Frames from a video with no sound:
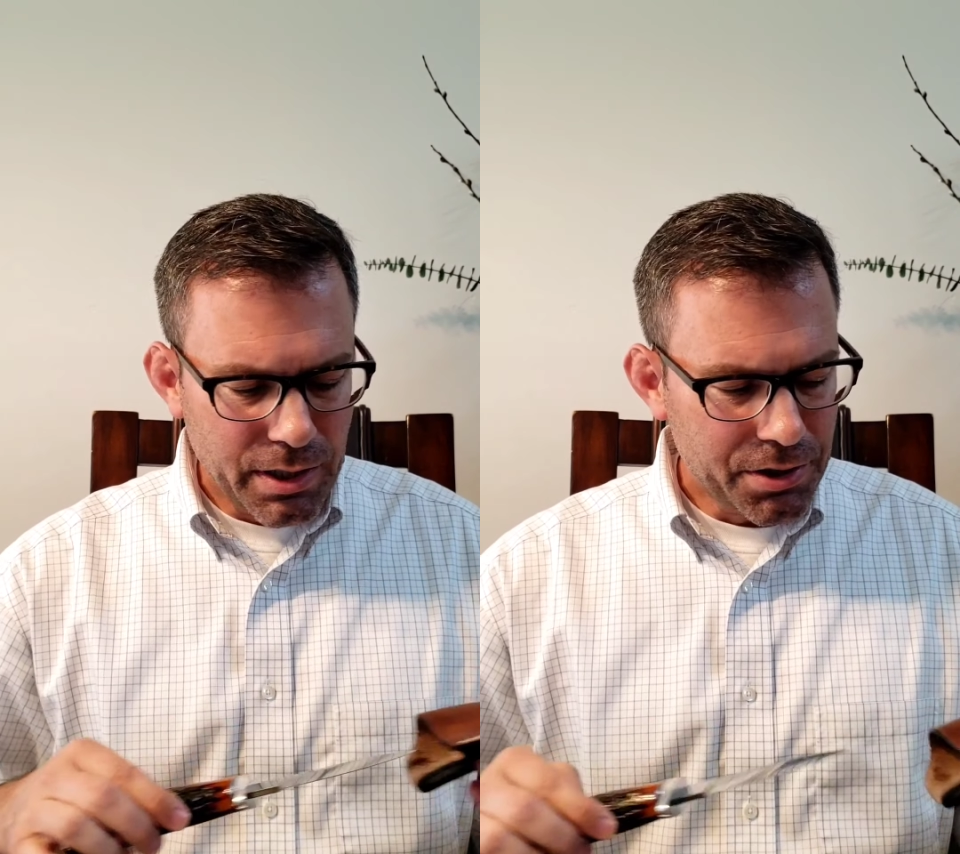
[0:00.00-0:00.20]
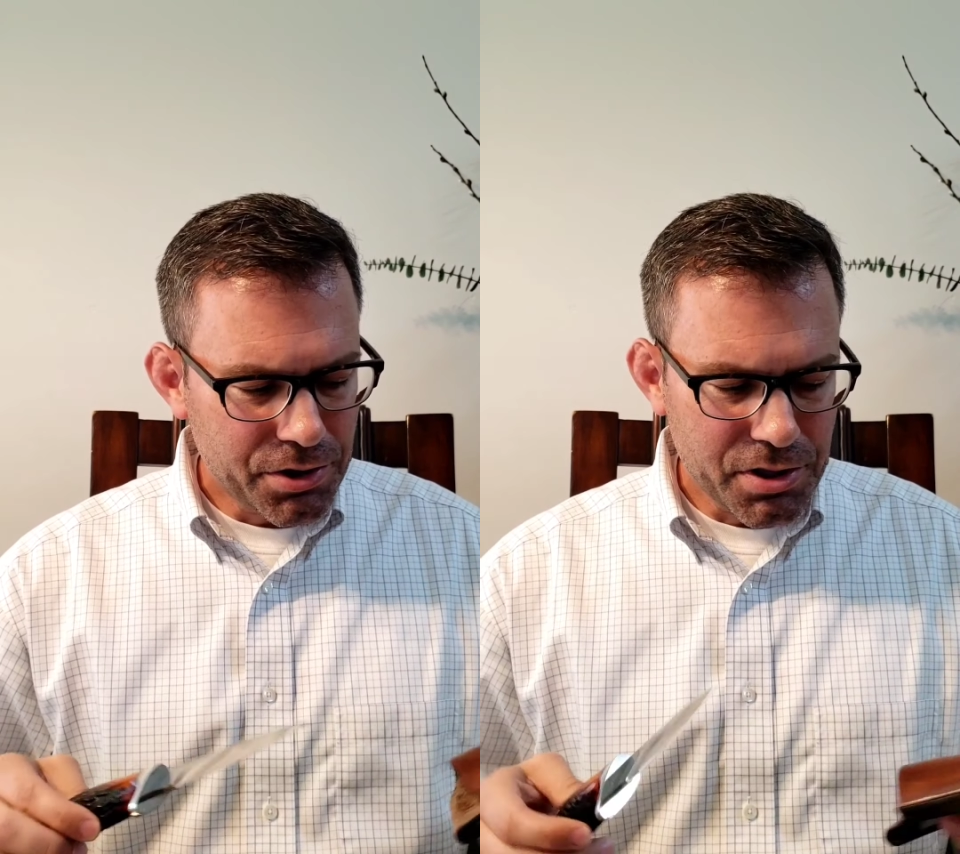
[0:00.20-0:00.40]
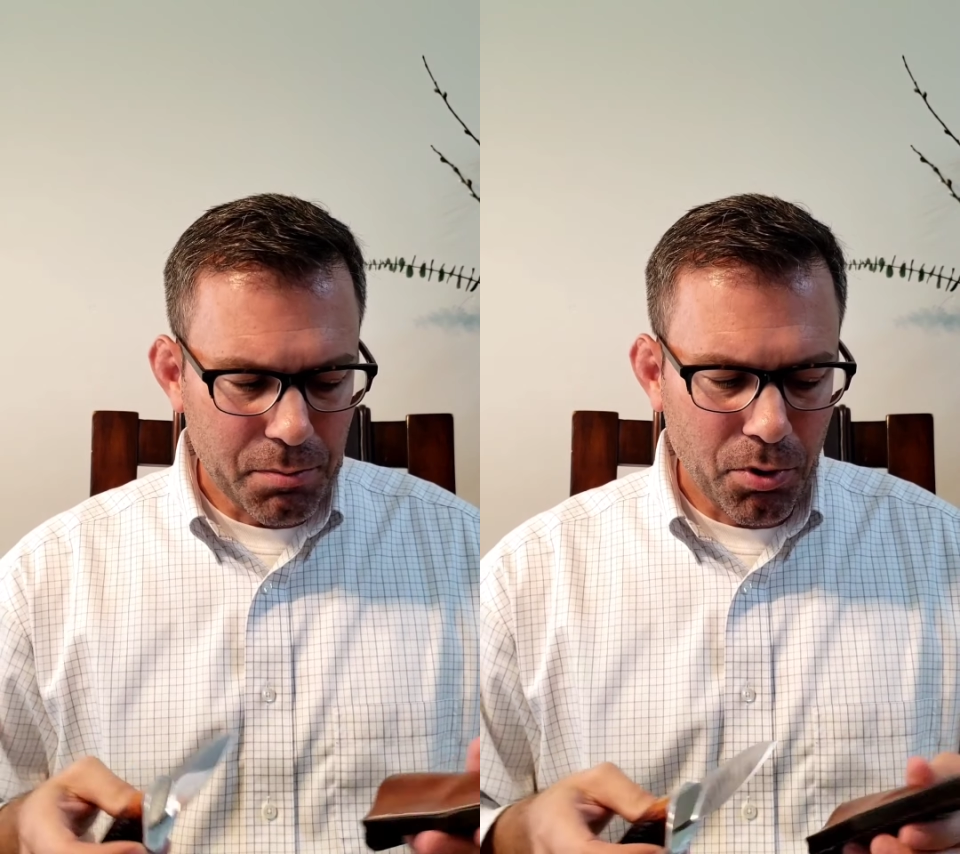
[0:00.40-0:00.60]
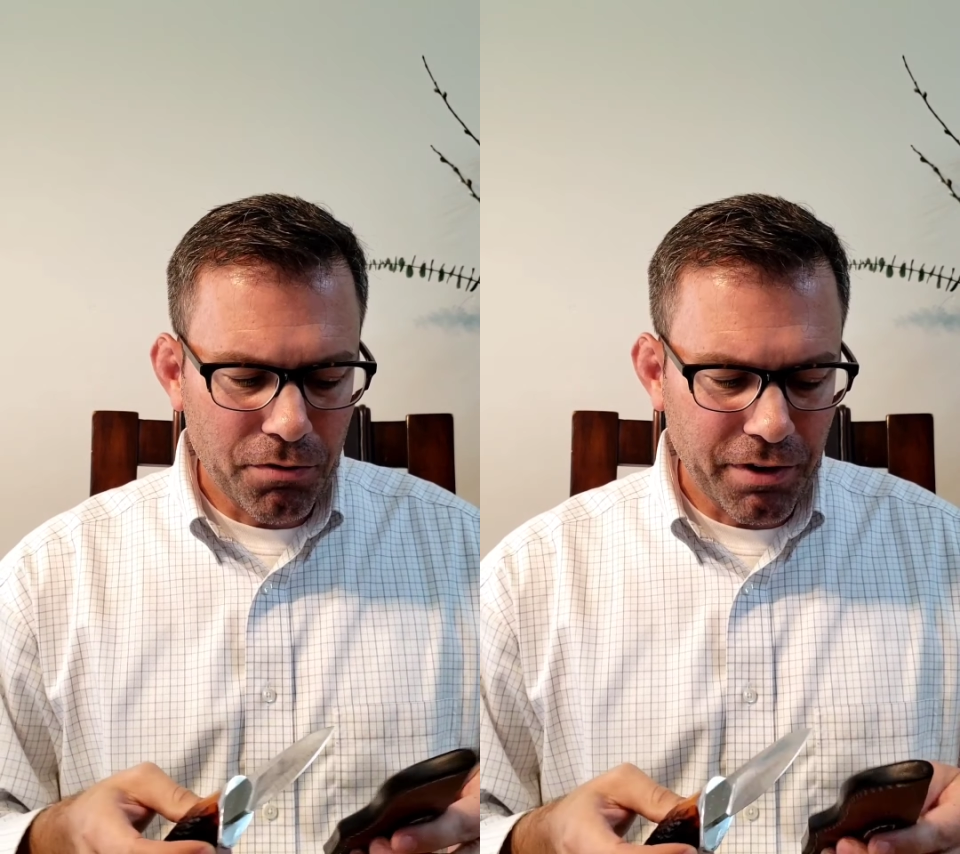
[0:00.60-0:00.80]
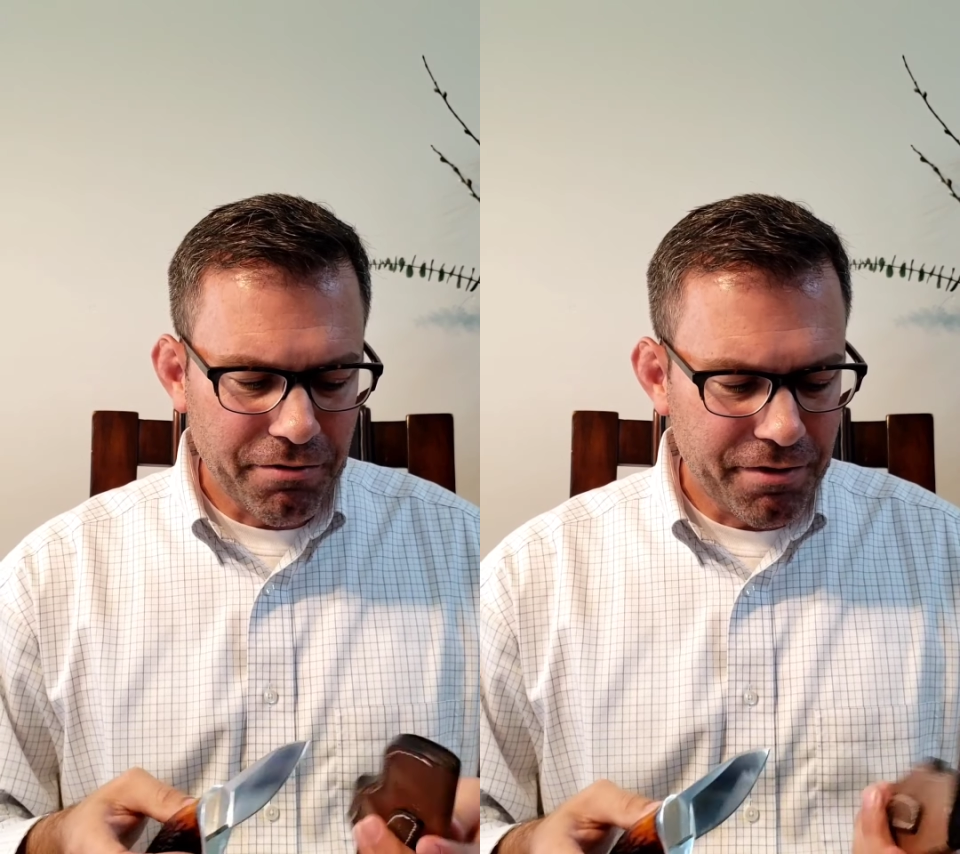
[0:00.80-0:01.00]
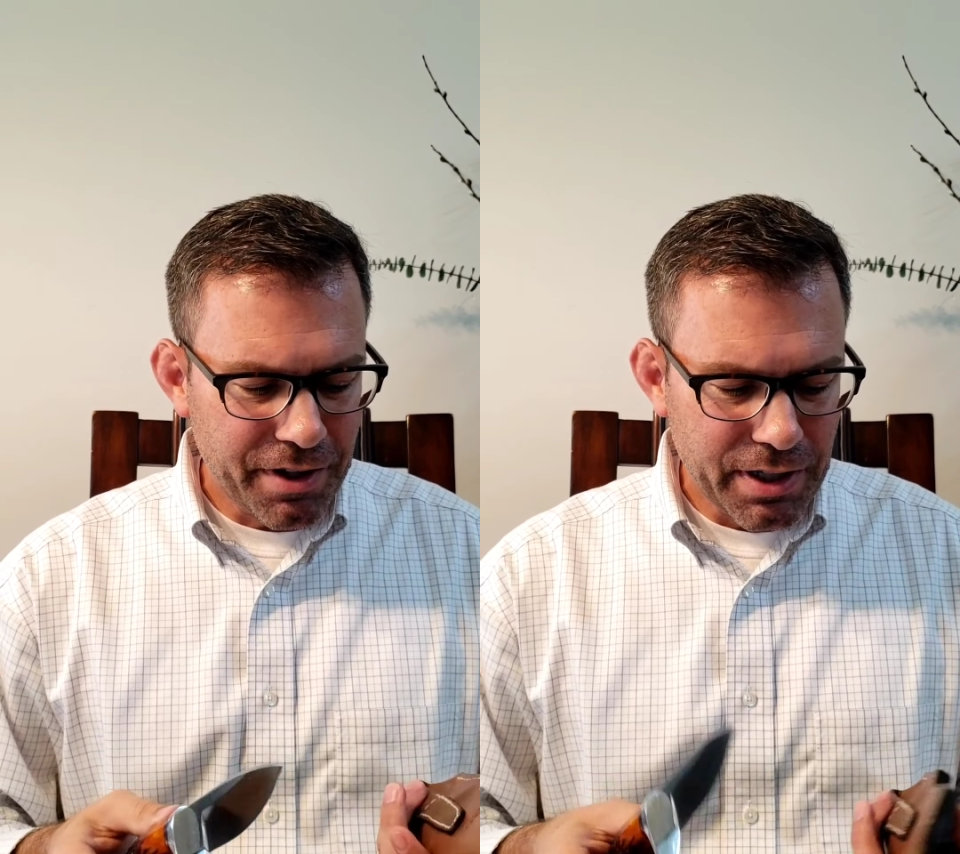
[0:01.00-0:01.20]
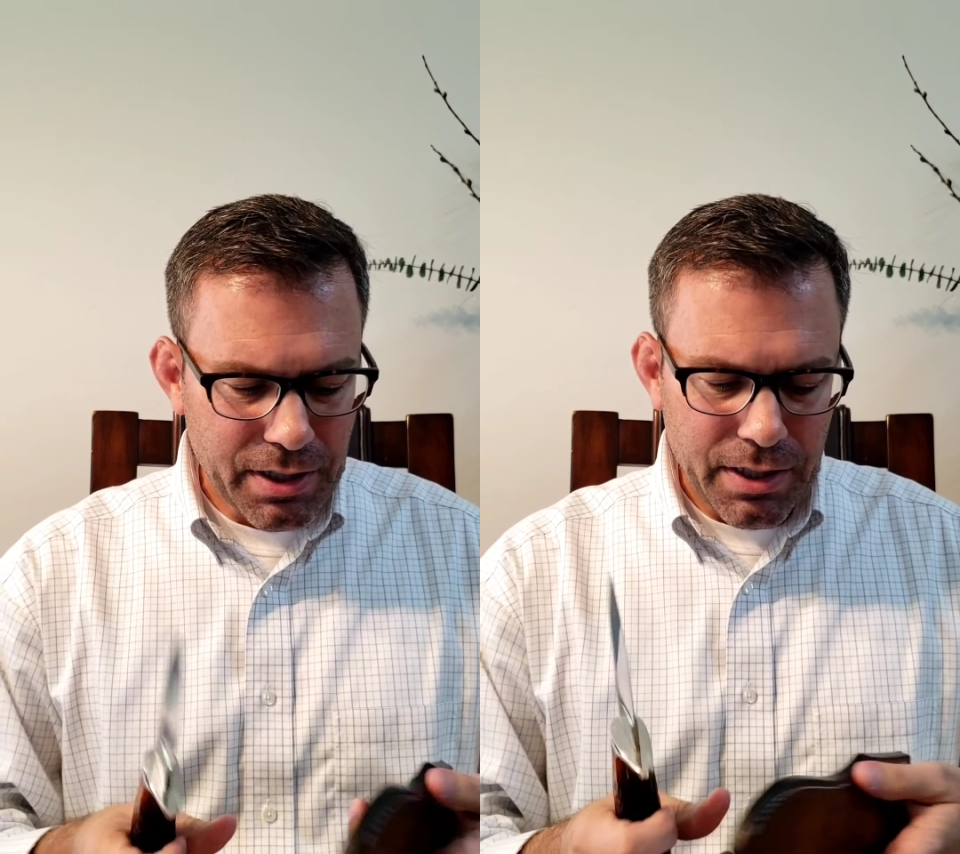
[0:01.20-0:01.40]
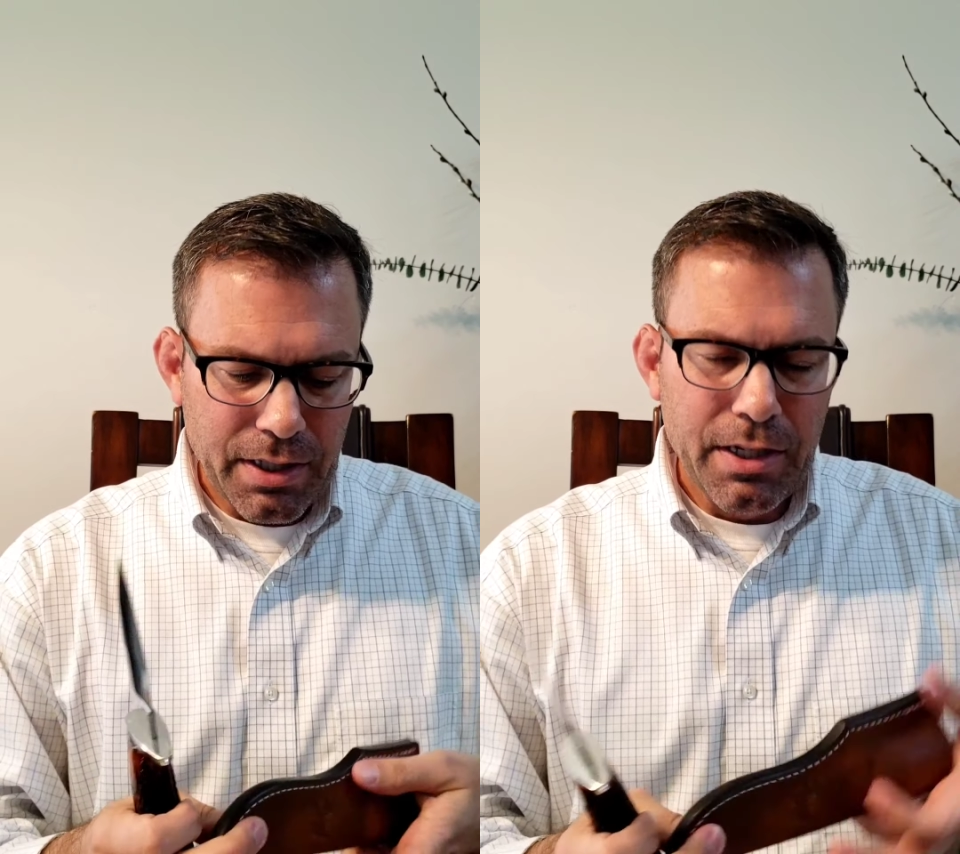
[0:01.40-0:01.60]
It's just a perfect fit.